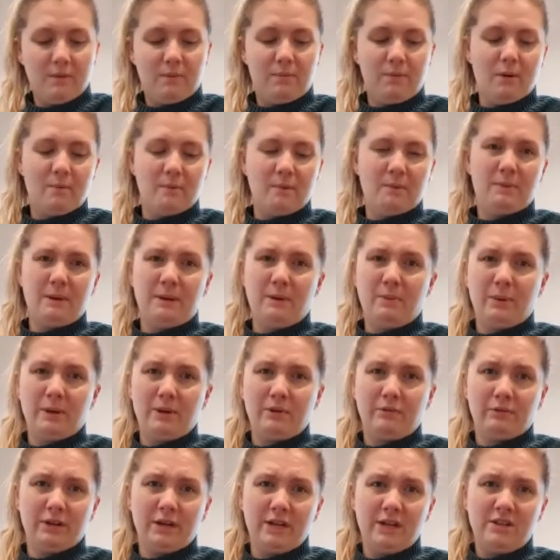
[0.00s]
probably will
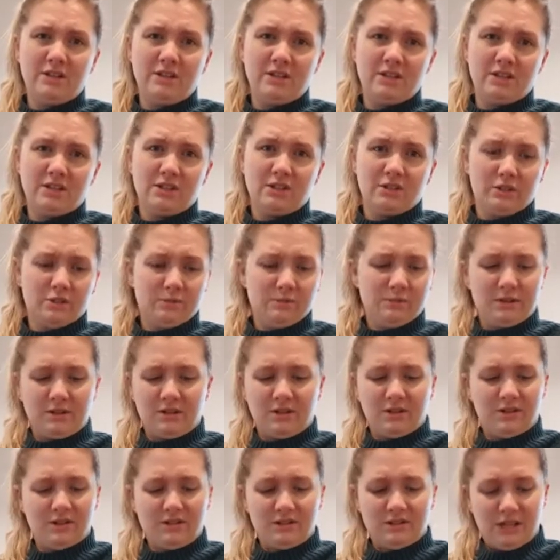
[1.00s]
reuse this soil
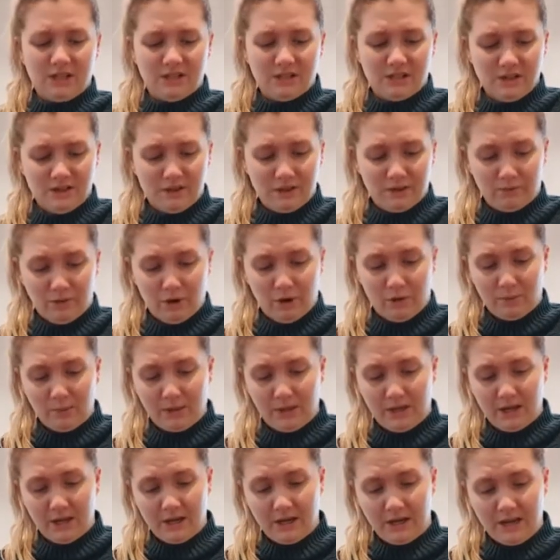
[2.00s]
because there's nothing wrong with
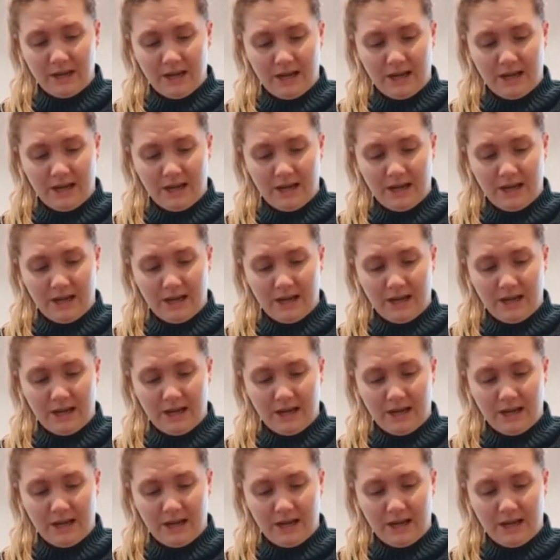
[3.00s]
it.